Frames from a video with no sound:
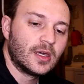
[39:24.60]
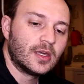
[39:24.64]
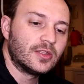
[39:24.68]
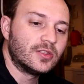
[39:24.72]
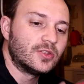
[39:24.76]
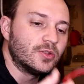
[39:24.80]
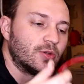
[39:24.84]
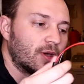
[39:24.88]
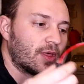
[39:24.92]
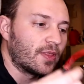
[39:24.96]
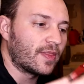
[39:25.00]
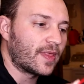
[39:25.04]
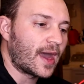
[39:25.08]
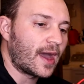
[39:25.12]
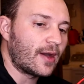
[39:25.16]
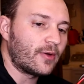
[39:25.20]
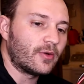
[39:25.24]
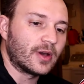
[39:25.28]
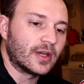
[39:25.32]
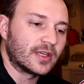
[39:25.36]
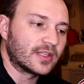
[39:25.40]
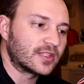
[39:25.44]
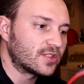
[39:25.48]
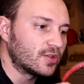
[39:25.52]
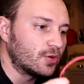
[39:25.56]
do it that
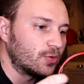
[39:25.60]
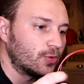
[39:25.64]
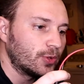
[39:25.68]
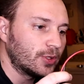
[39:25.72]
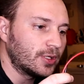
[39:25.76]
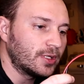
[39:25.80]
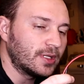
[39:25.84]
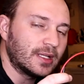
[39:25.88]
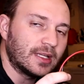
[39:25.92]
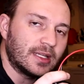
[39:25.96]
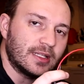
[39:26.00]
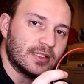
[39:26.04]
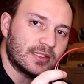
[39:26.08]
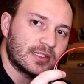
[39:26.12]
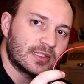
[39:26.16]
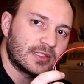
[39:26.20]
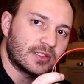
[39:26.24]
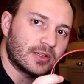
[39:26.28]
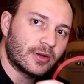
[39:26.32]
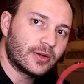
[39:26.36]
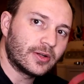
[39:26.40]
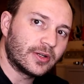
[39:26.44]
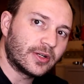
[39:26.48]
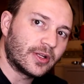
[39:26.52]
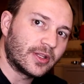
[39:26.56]
way. So we're going to get
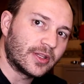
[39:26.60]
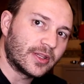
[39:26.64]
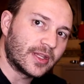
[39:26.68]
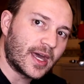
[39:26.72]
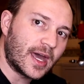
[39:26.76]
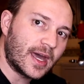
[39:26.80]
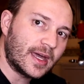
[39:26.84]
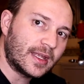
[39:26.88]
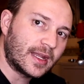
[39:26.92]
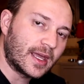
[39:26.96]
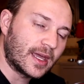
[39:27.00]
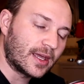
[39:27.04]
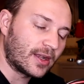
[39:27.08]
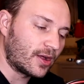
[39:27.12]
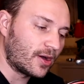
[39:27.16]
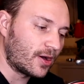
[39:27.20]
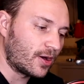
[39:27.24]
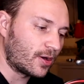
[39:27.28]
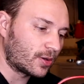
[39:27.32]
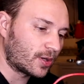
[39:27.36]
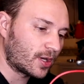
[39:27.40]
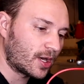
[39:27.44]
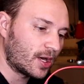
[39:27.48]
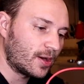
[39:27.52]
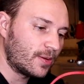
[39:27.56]
started on that, and
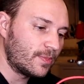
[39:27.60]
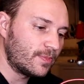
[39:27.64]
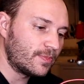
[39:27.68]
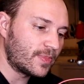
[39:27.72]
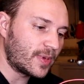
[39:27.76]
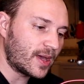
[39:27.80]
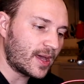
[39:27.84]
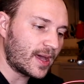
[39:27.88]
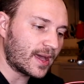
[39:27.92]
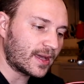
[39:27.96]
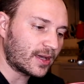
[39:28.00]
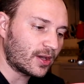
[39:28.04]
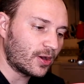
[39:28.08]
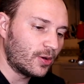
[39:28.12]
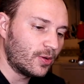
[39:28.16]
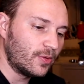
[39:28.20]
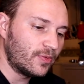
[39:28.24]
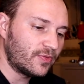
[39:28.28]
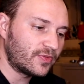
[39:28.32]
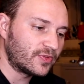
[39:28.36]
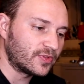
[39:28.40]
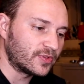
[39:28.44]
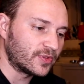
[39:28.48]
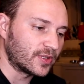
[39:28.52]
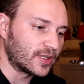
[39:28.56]
I'll come back
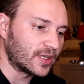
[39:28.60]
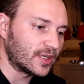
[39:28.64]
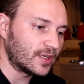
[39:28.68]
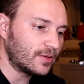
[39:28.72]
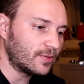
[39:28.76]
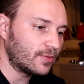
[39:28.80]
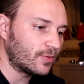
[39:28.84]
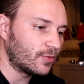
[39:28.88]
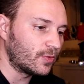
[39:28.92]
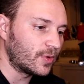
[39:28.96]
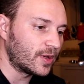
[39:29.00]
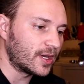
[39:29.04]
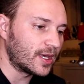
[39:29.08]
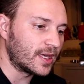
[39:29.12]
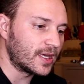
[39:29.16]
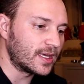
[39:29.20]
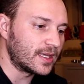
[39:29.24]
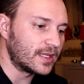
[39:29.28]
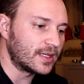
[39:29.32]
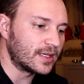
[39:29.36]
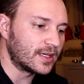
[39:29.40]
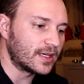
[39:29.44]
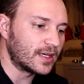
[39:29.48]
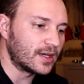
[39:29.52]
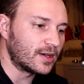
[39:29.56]
hopefully
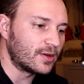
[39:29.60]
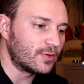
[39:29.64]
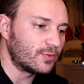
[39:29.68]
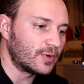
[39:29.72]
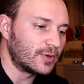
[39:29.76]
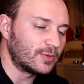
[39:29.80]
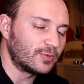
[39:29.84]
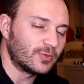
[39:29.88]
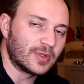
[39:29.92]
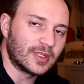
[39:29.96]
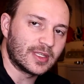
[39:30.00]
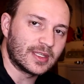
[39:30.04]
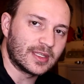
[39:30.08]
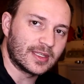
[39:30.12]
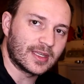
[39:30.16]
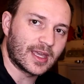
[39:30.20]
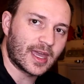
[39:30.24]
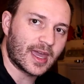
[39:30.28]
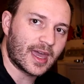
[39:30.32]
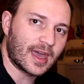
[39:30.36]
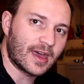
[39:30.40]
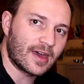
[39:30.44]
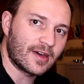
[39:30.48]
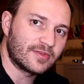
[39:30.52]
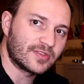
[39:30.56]
when we
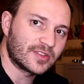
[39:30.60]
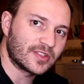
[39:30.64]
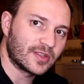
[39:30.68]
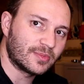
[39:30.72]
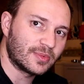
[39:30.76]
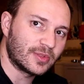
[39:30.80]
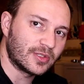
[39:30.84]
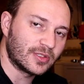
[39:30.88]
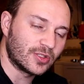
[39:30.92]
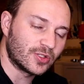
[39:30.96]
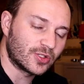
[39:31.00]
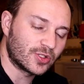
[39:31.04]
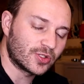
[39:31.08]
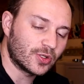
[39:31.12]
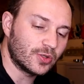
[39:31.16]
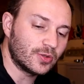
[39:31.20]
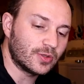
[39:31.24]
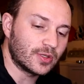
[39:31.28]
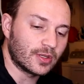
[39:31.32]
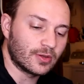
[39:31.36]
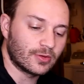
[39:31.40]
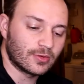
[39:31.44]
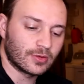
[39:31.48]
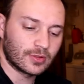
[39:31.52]
have something to show you.